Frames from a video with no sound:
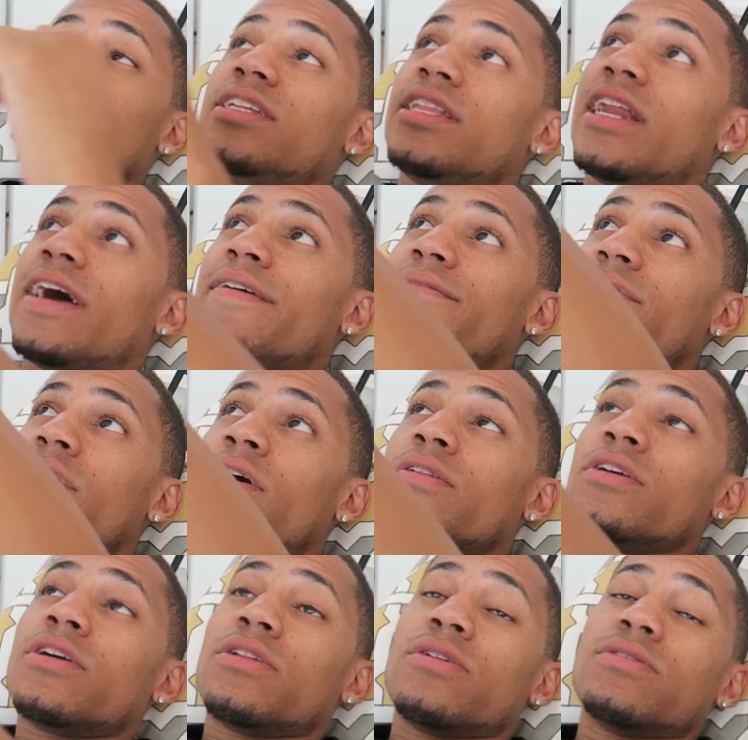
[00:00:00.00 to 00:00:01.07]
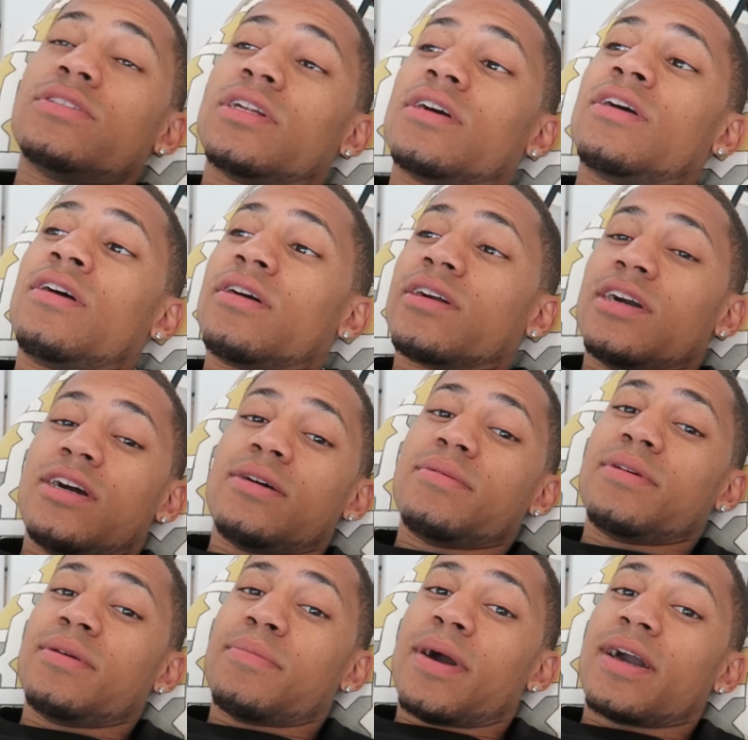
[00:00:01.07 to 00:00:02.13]
And then I have all the clothes that are hung
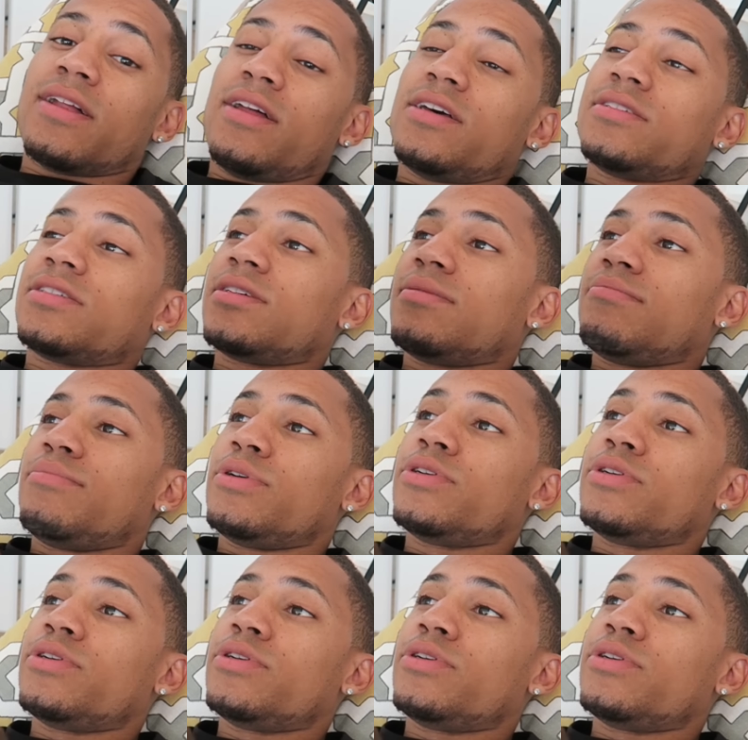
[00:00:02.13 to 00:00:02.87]
up in my closet.